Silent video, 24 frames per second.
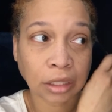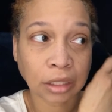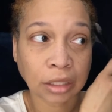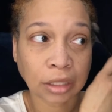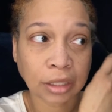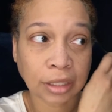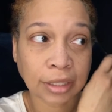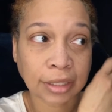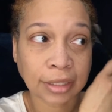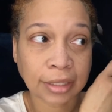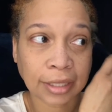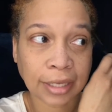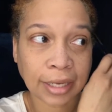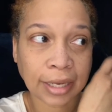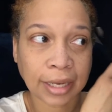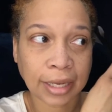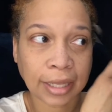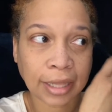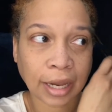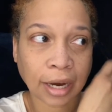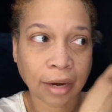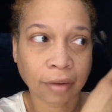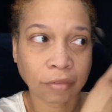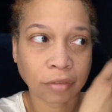see
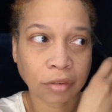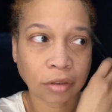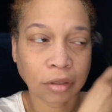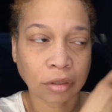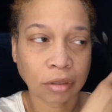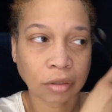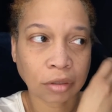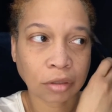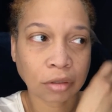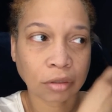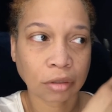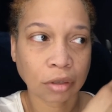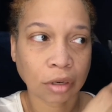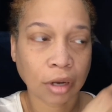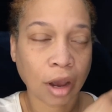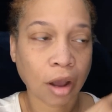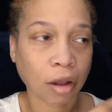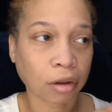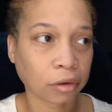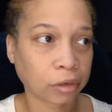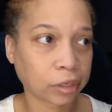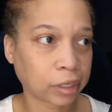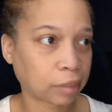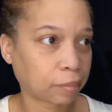that I've
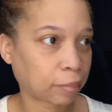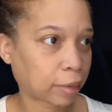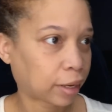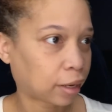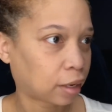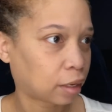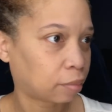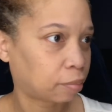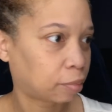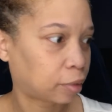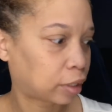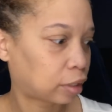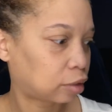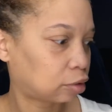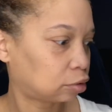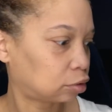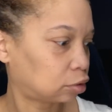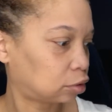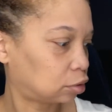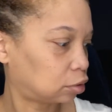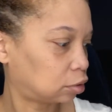colored in my eyebrows.